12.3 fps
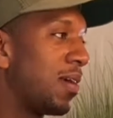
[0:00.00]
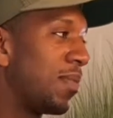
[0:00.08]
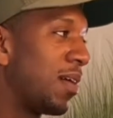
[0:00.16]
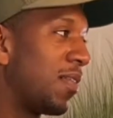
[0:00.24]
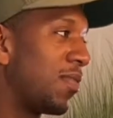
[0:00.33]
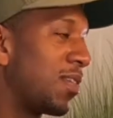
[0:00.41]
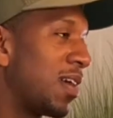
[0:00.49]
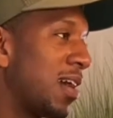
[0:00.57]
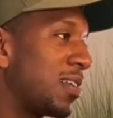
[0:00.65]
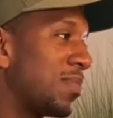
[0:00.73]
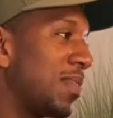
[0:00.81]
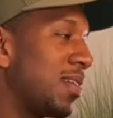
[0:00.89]
But if you
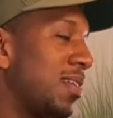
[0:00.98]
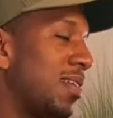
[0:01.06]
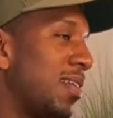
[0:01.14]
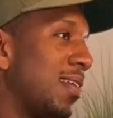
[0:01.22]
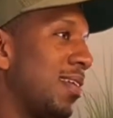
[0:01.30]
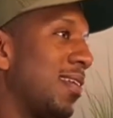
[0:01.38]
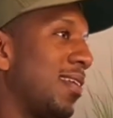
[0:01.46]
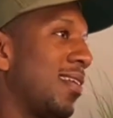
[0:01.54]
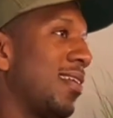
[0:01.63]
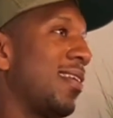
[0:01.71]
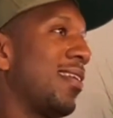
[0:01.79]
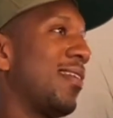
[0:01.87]
catch me,
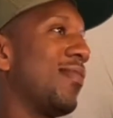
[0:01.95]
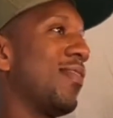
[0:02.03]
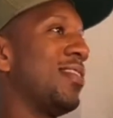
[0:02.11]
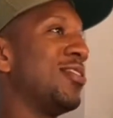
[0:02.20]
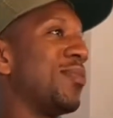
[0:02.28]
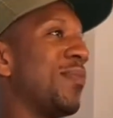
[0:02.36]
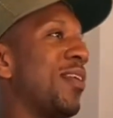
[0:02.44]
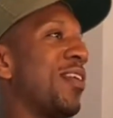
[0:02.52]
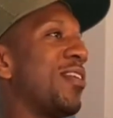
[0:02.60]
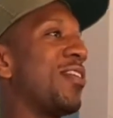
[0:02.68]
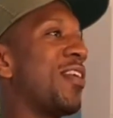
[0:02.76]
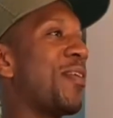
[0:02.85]
Jamir,
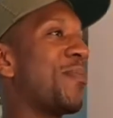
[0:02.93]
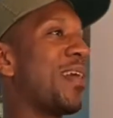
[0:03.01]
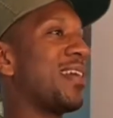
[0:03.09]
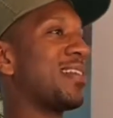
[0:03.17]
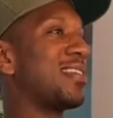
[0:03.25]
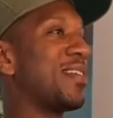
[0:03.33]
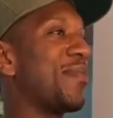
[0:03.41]
you know, you might see me